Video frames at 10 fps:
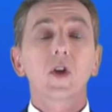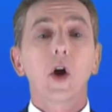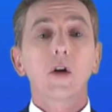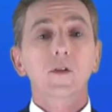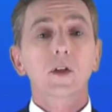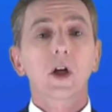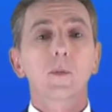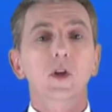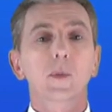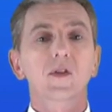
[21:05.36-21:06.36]
This often
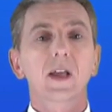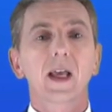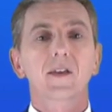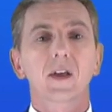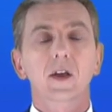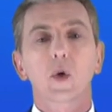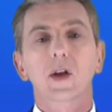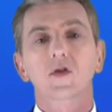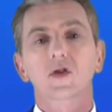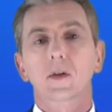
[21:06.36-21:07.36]
comes up as an essay
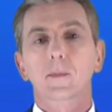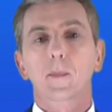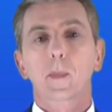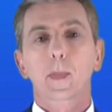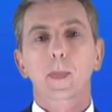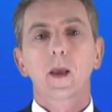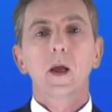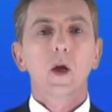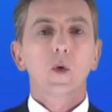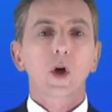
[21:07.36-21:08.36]
question.
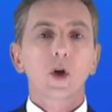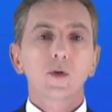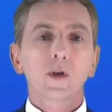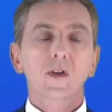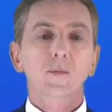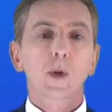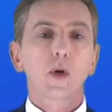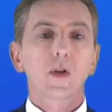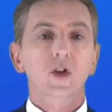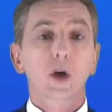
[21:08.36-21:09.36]
We're going to
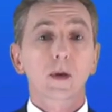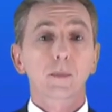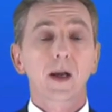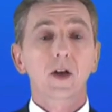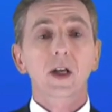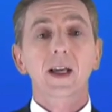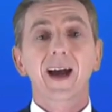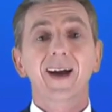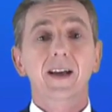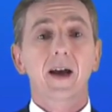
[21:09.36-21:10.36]
explore this topic by looking
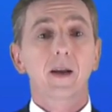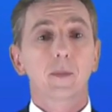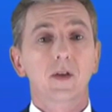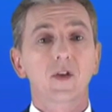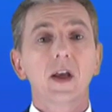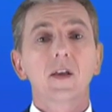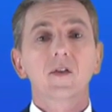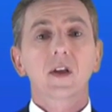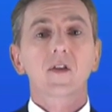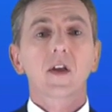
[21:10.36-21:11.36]
at animals,
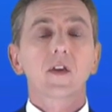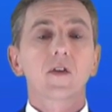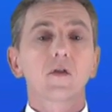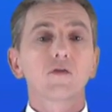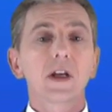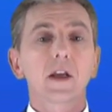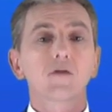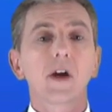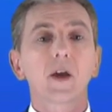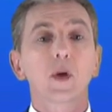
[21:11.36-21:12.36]
since this is a really
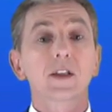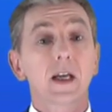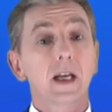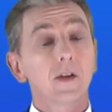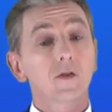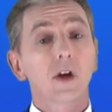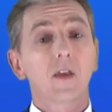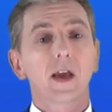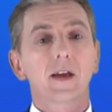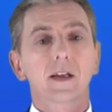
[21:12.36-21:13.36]
great way to
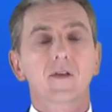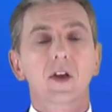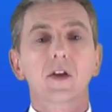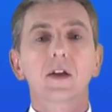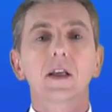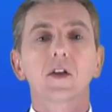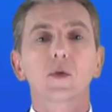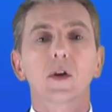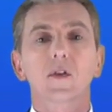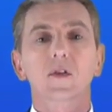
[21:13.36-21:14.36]
illustrate the ideas that you
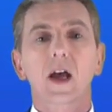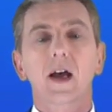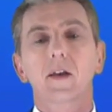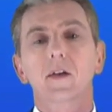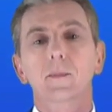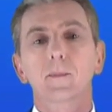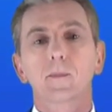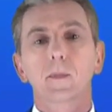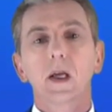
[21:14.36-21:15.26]
need to understand.